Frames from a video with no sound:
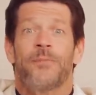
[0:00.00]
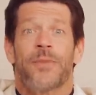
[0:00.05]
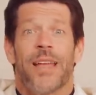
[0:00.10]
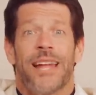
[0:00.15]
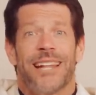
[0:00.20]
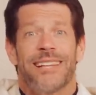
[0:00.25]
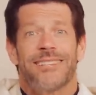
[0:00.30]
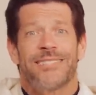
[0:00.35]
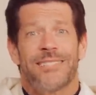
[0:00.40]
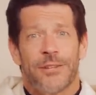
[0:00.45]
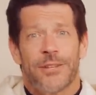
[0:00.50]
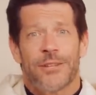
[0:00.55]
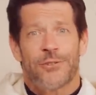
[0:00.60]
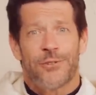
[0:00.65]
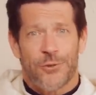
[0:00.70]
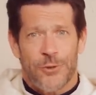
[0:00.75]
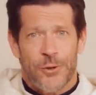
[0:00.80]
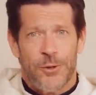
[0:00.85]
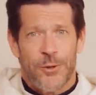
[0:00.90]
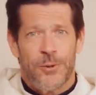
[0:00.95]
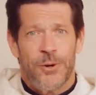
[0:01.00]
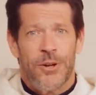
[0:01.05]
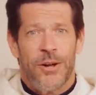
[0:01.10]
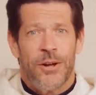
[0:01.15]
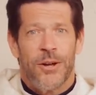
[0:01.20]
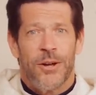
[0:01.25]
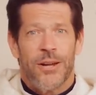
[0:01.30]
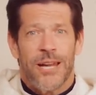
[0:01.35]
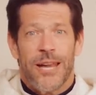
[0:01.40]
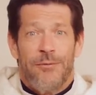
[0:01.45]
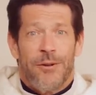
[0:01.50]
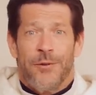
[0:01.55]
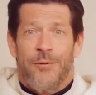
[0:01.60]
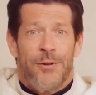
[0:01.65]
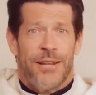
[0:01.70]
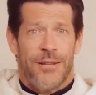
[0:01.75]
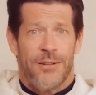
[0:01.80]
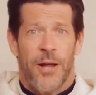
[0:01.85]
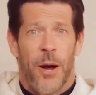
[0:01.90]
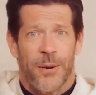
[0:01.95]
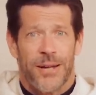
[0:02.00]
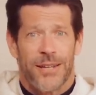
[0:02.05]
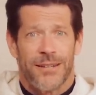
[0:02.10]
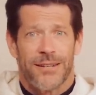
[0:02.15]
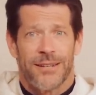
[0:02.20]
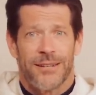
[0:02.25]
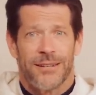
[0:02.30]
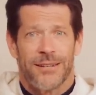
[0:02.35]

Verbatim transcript: And it still is true, even if you didn't know it.